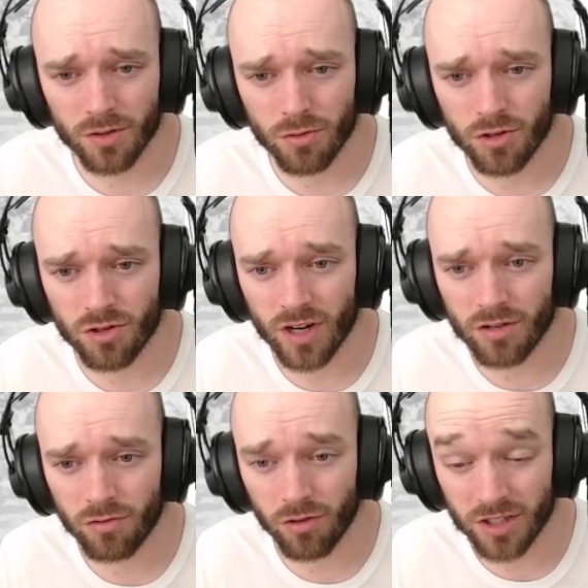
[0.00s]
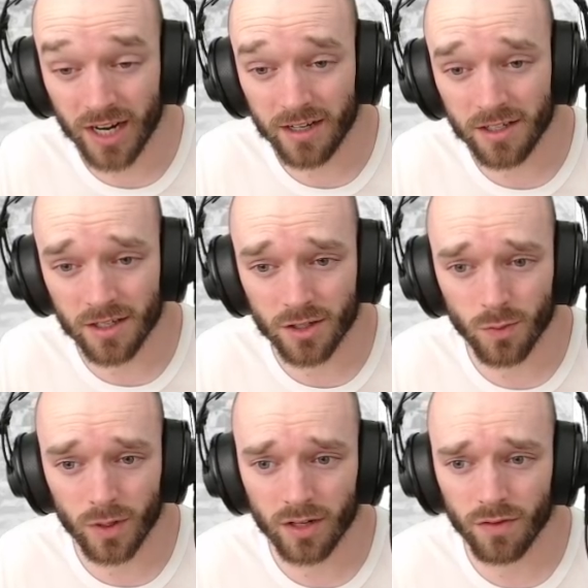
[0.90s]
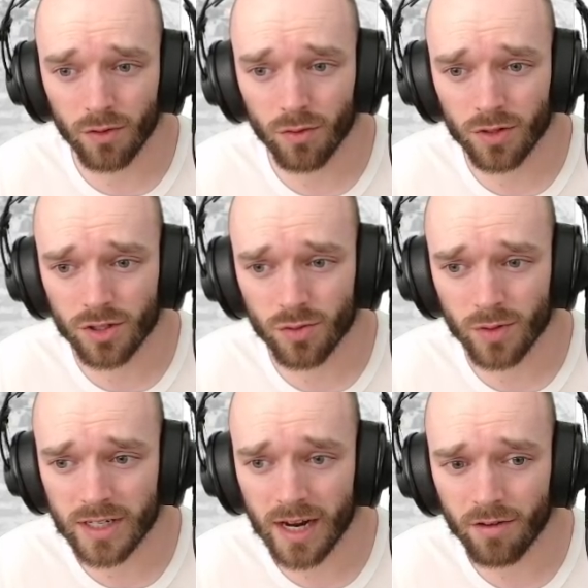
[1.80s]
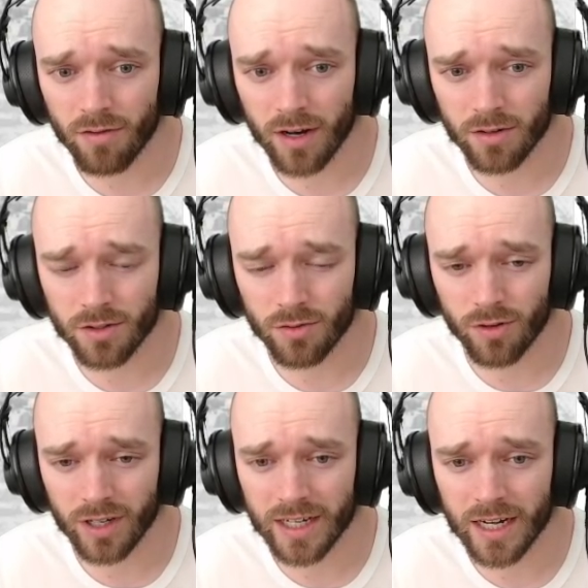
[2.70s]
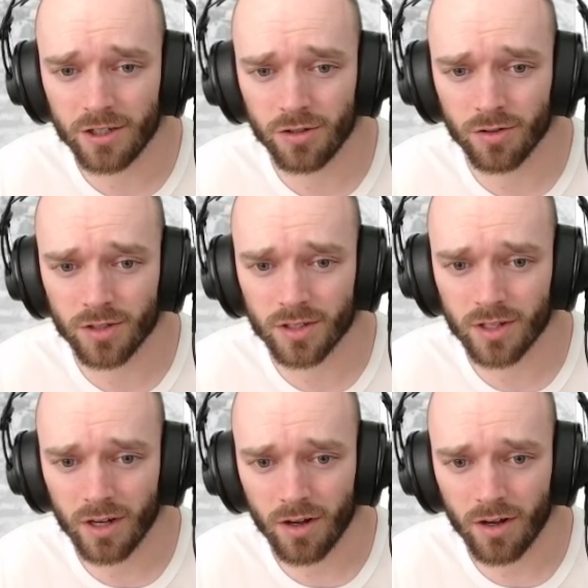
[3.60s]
strange rotations when given orders to attack ground or engage units